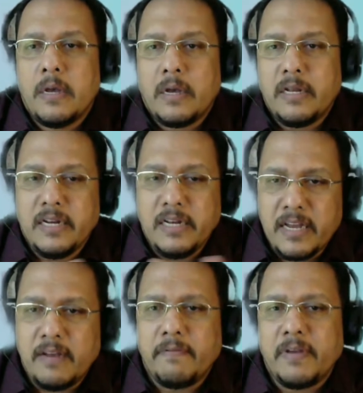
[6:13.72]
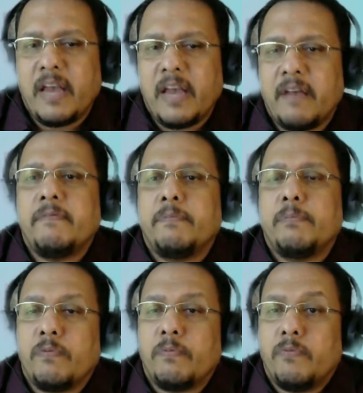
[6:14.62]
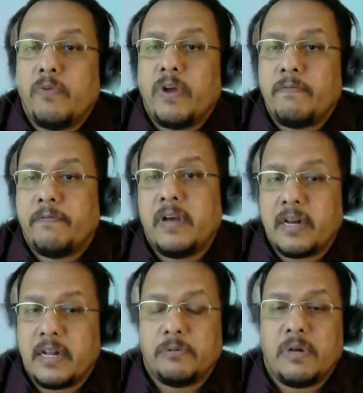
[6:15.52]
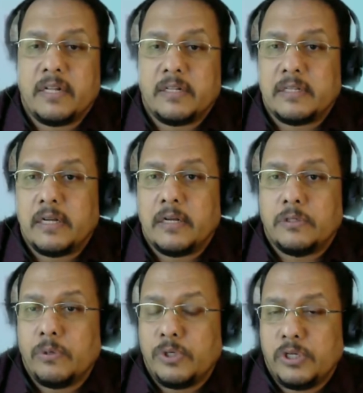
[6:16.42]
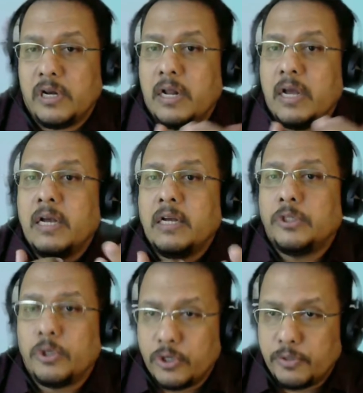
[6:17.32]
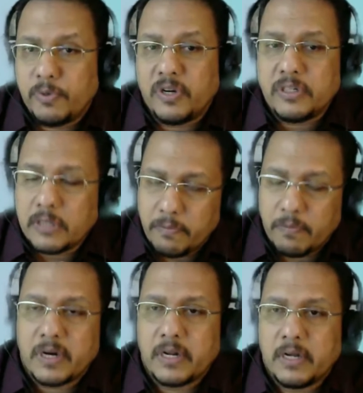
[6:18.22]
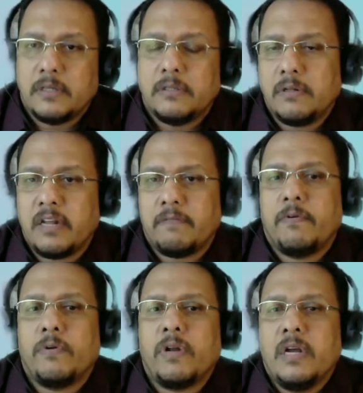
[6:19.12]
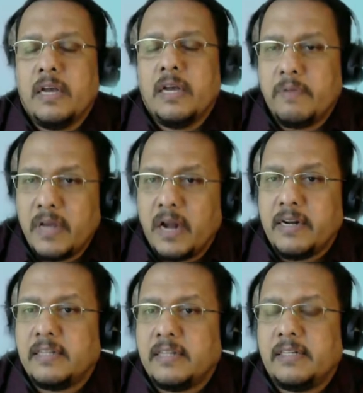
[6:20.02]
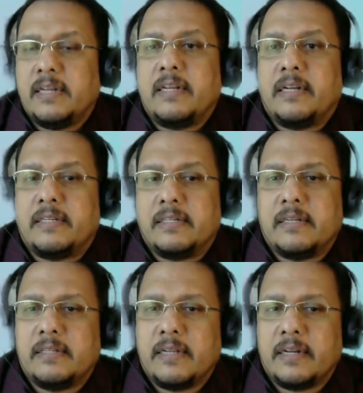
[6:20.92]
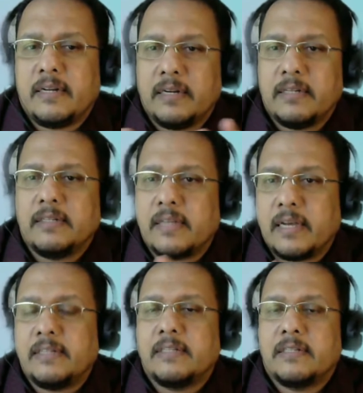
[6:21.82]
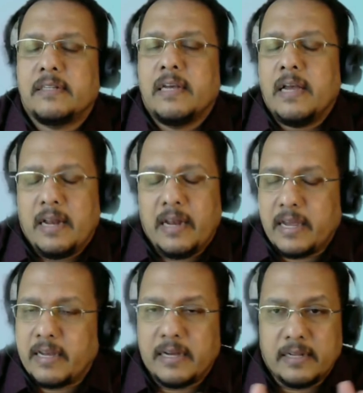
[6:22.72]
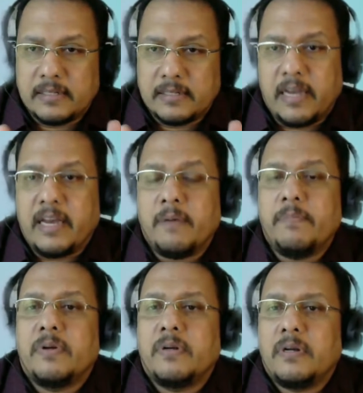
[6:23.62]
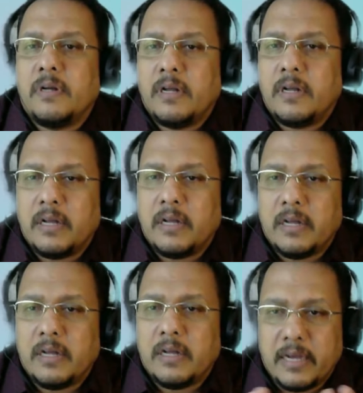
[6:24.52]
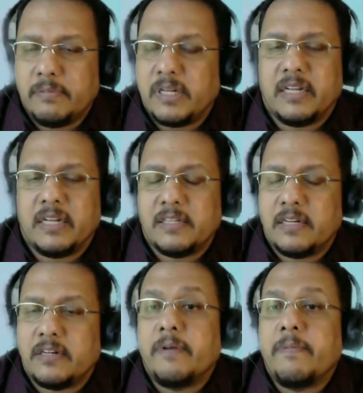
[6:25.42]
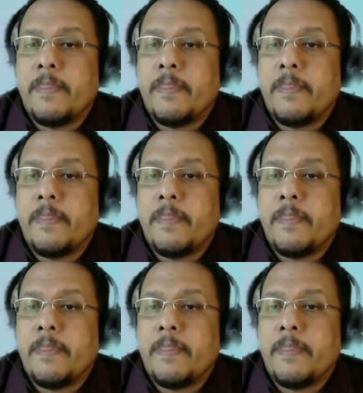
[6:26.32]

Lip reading: In India, we have a more welfare as well as a social jurisprudence at work. So therefore, we understand that there are certain sites like SkyHub, Elixir, etc.,